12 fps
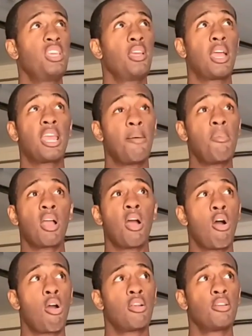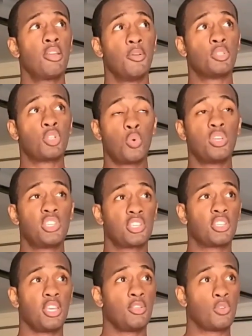I got my car, it was a
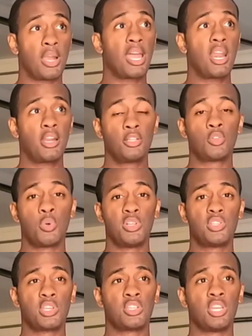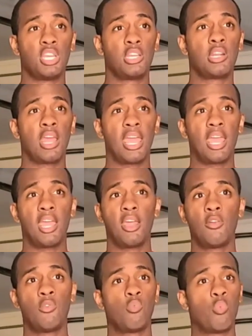2016, so I got it in 2016,
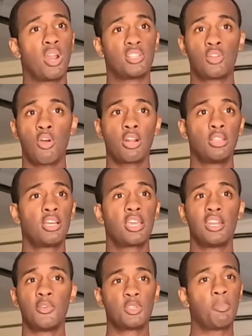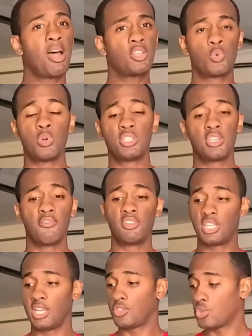and when I started looking, it was about
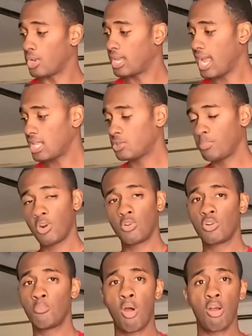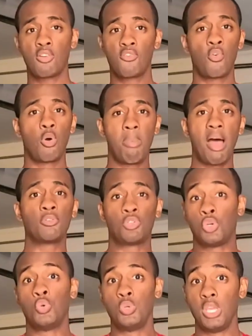2017, so the cats have been on the market for about
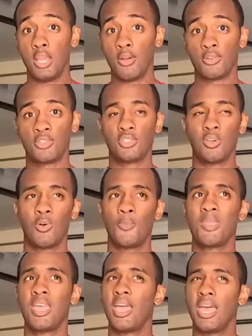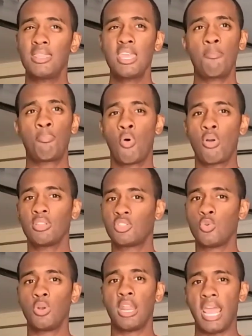2 years. So at that point,
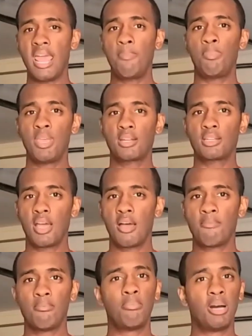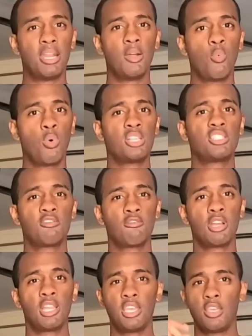tuning had picked up, but it wasn't
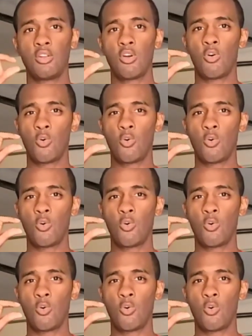really,